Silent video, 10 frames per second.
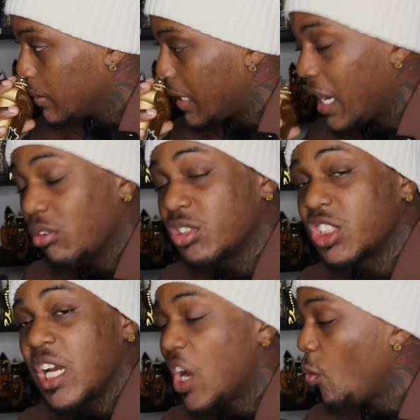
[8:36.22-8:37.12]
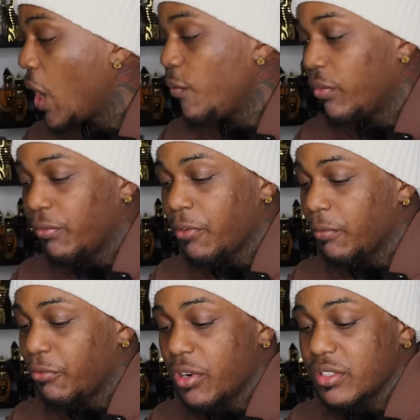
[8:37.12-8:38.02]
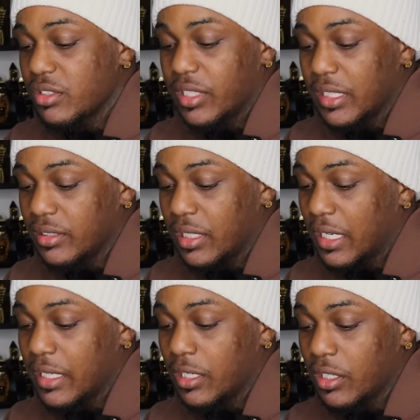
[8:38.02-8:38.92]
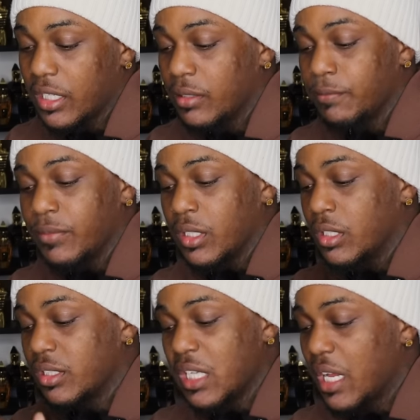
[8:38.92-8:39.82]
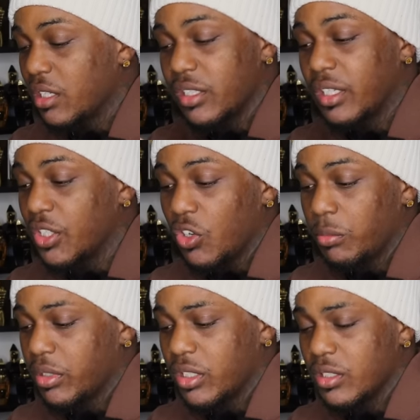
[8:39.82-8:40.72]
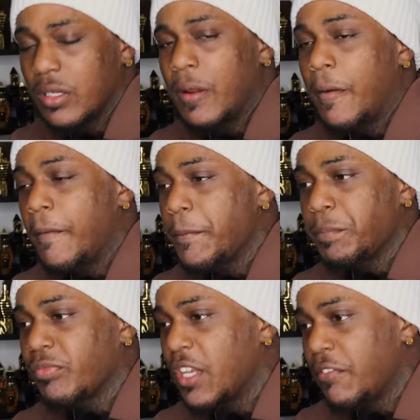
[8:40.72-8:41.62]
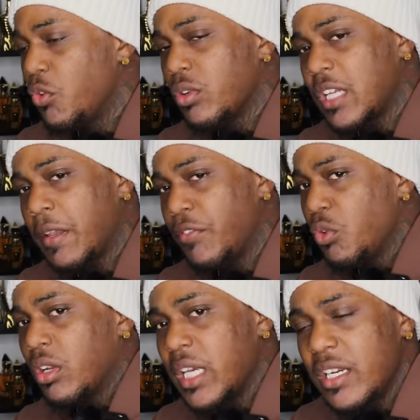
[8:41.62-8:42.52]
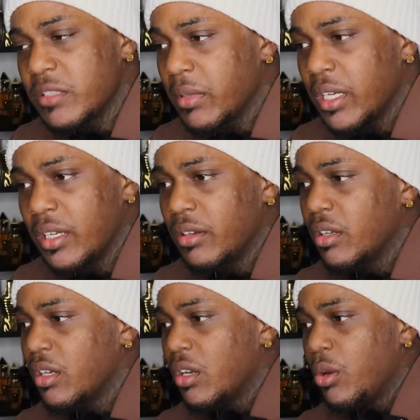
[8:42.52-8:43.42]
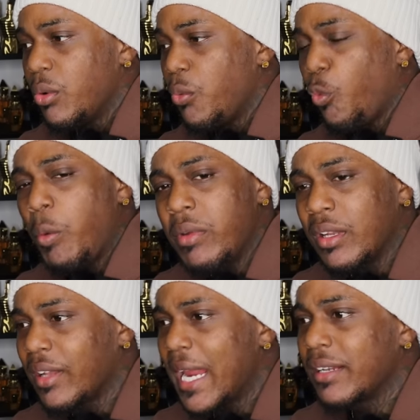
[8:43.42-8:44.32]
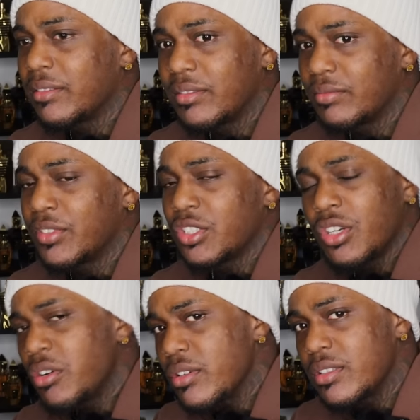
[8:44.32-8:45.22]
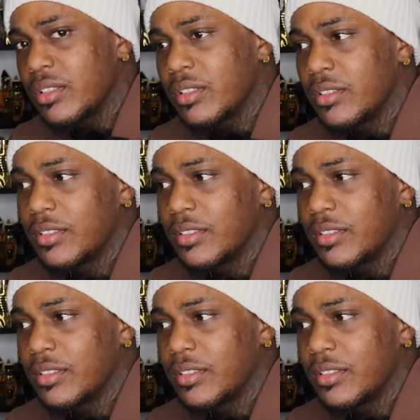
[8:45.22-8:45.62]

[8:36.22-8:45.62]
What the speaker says: I don't shy away from fragrances like Italica and Lyra, because if you're a ladies man, women like desserts.